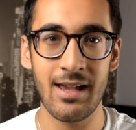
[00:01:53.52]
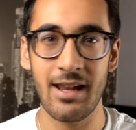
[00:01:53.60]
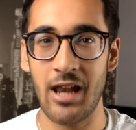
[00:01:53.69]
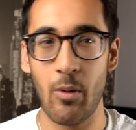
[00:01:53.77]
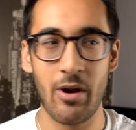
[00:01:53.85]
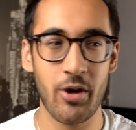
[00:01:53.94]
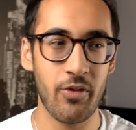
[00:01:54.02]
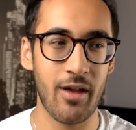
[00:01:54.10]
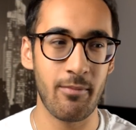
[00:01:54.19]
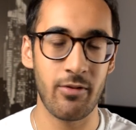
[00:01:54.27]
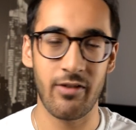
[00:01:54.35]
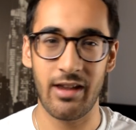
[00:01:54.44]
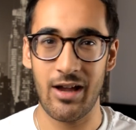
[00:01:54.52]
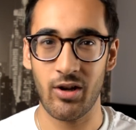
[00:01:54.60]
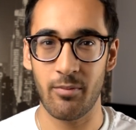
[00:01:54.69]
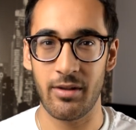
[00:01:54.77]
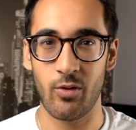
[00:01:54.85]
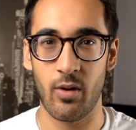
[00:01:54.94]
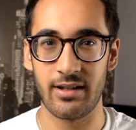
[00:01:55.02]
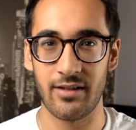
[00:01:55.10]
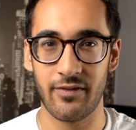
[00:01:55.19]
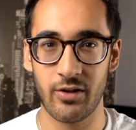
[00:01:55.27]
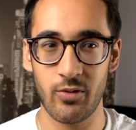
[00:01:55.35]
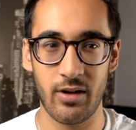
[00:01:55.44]
Now, I know that moving out can be quite
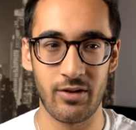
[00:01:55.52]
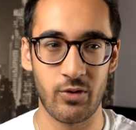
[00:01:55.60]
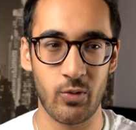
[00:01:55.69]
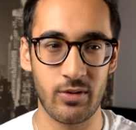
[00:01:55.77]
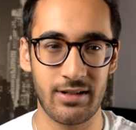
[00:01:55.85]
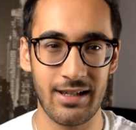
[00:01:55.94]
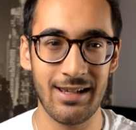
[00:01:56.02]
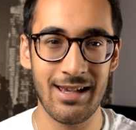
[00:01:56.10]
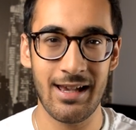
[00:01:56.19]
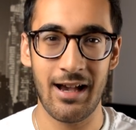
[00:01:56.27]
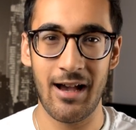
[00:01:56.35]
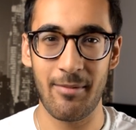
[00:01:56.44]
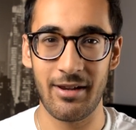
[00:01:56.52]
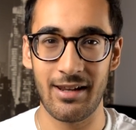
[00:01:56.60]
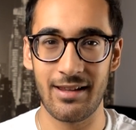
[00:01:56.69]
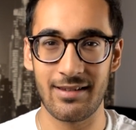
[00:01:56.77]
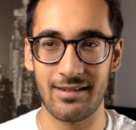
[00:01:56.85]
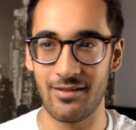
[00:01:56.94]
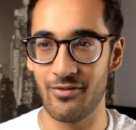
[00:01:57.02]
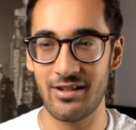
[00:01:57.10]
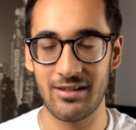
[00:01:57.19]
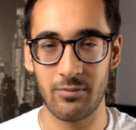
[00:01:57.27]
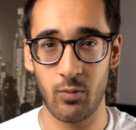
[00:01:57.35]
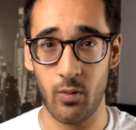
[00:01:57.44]
difficult and daunting. I mean, it's a
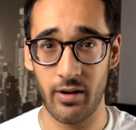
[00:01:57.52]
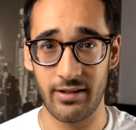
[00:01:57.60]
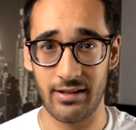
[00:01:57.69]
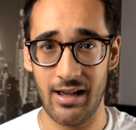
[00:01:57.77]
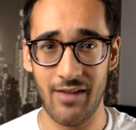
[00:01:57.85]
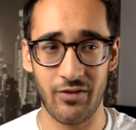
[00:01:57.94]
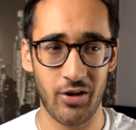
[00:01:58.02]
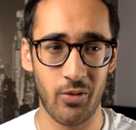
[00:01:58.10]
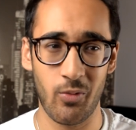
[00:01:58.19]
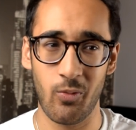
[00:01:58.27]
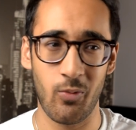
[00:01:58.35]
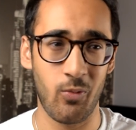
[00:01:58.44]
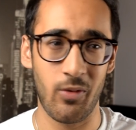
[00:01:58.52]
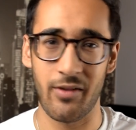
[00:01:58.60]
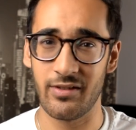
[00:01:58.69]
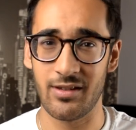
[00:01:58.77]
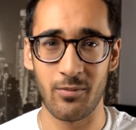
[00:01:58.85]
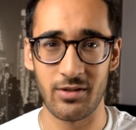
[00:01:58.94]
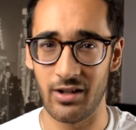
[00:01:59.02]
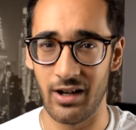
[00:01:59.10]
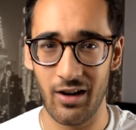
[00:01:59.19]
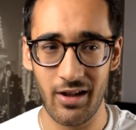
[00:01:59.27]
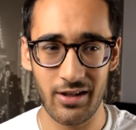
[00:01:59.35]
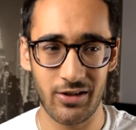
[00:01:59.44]
reasonable worry to have, you know, if someone's going
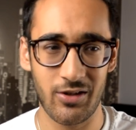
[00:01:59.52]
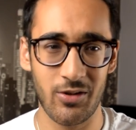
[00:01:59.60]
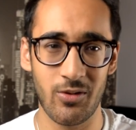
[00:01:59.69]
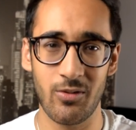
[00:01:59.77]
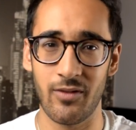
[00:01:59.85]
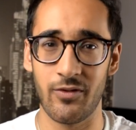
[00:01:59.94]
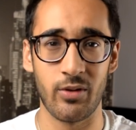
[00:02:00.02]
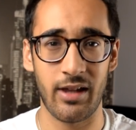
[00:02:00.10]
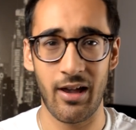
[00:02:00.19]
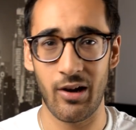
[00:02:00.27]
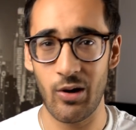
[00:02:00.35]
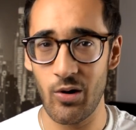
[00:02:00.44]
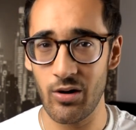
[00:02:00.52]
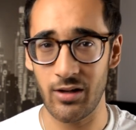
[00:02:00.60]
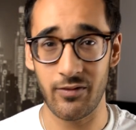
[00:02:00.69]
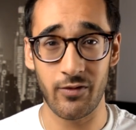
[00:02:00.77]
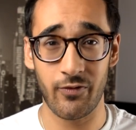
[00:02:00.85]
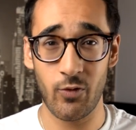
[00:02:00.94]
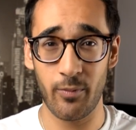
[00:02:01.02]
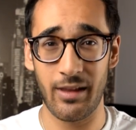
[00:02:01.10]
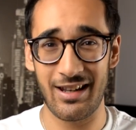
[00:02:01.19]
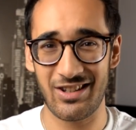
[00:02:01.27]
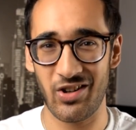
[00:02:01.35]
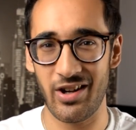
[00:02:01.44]
to like you, if you'll get along, if you form
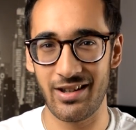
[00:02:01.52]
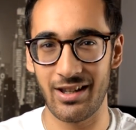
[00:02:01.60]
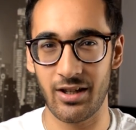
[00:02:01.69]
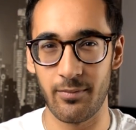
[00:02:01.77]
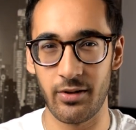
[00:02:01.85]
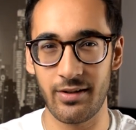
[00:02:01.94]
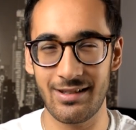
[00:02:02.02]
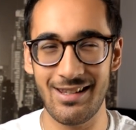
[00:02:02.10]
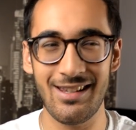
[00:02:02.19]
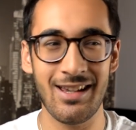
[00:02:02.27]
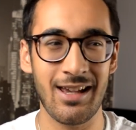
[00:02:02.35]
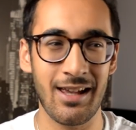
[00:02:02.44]
that tight-knit community